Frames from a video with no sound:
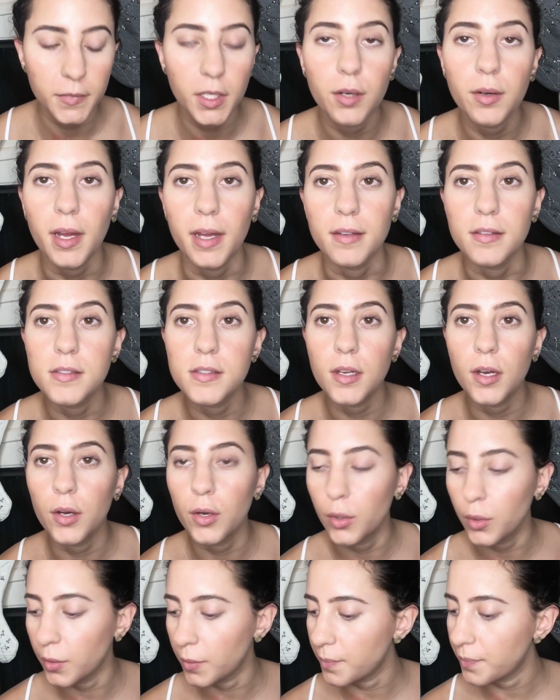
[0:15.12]
Okay,
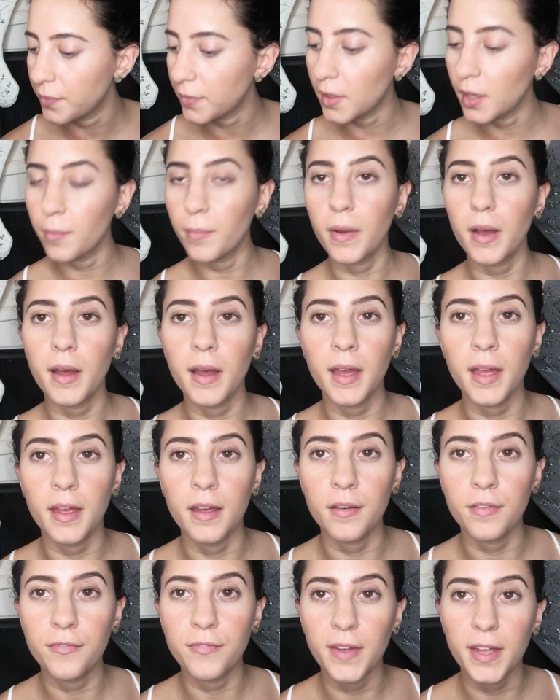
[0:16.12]
so
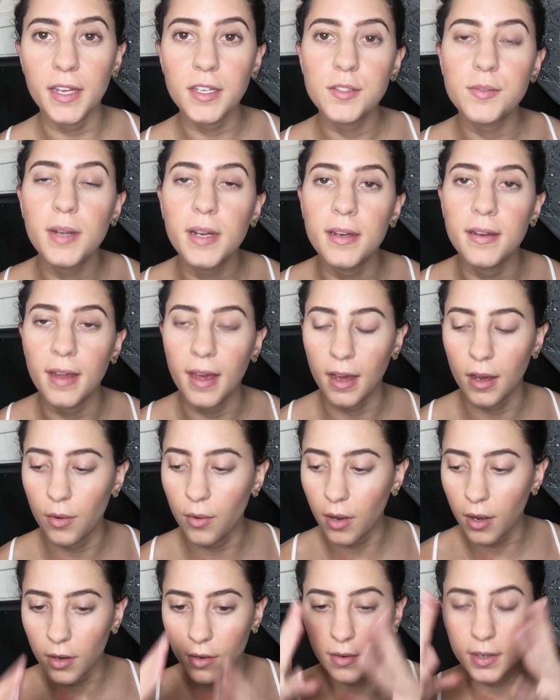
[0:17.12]
my face right
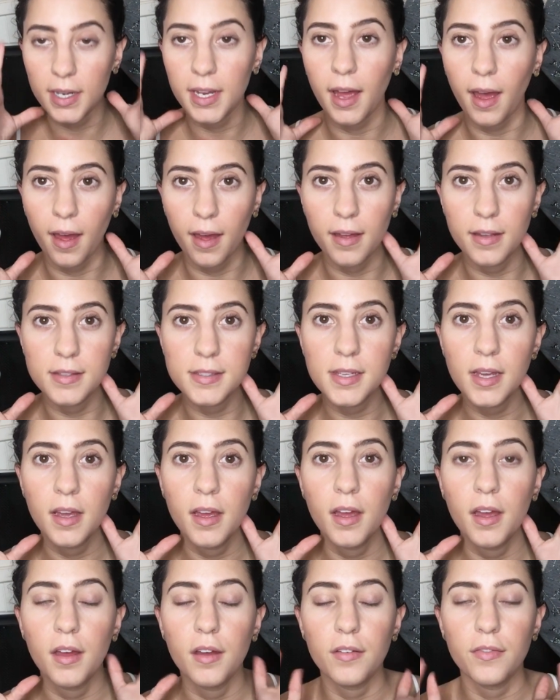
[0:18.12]
now already has
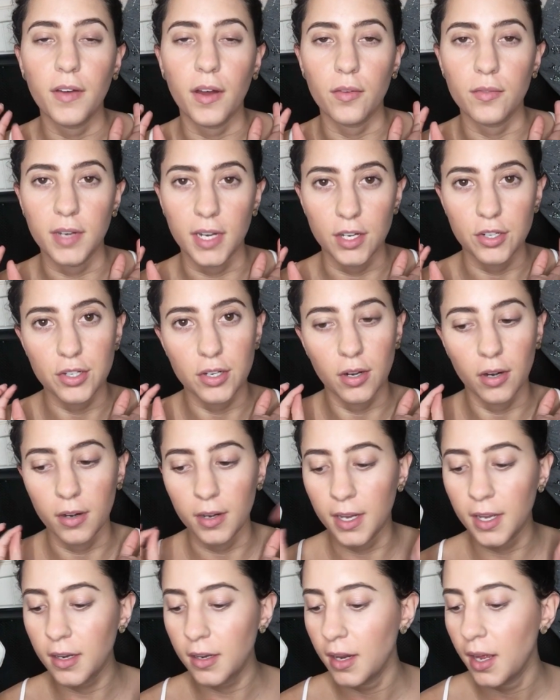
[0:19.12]
foundation
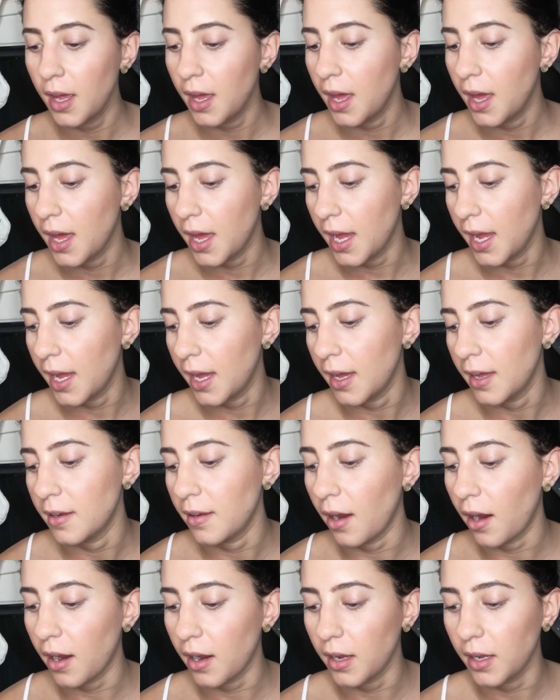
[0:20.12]
on it,
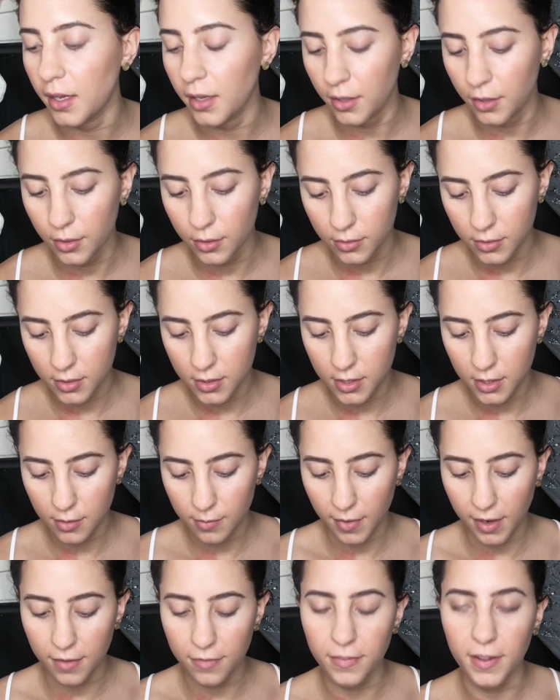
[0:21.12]
and I used
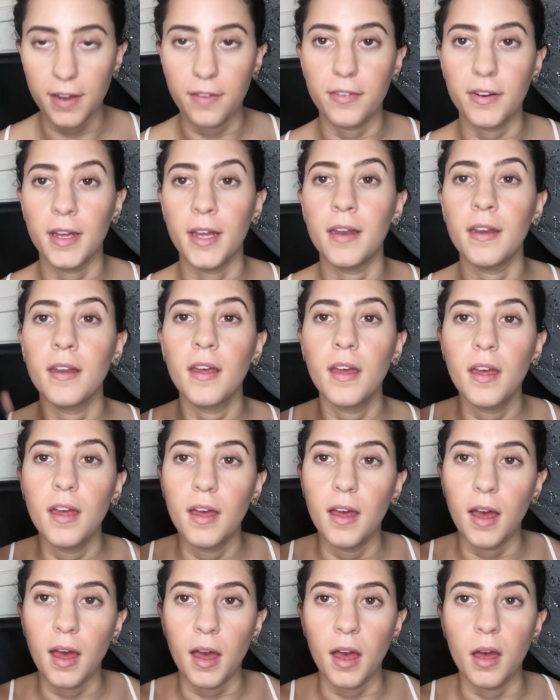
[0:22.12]
my favorite
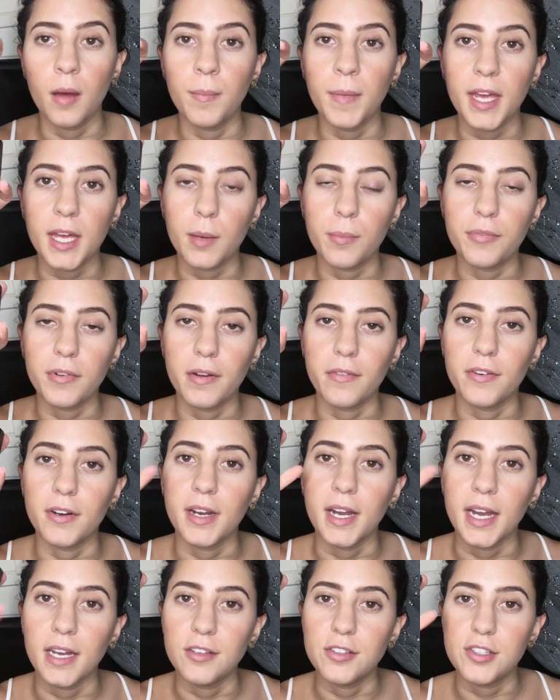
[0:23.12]
Makeup Forever
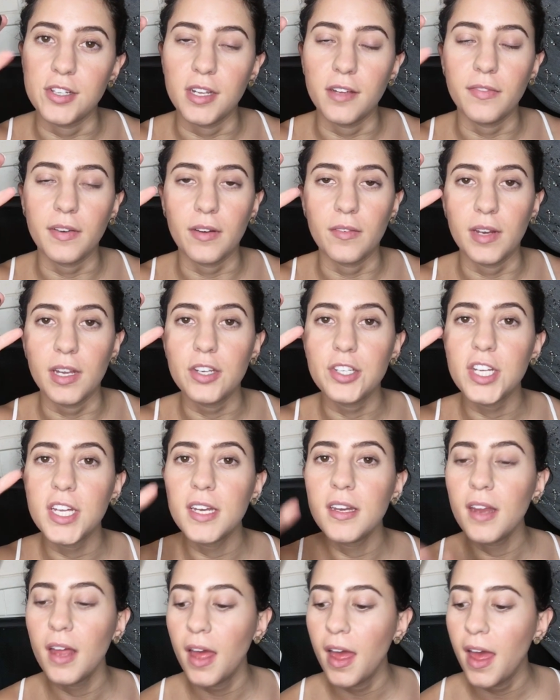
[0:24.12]
HD foundation.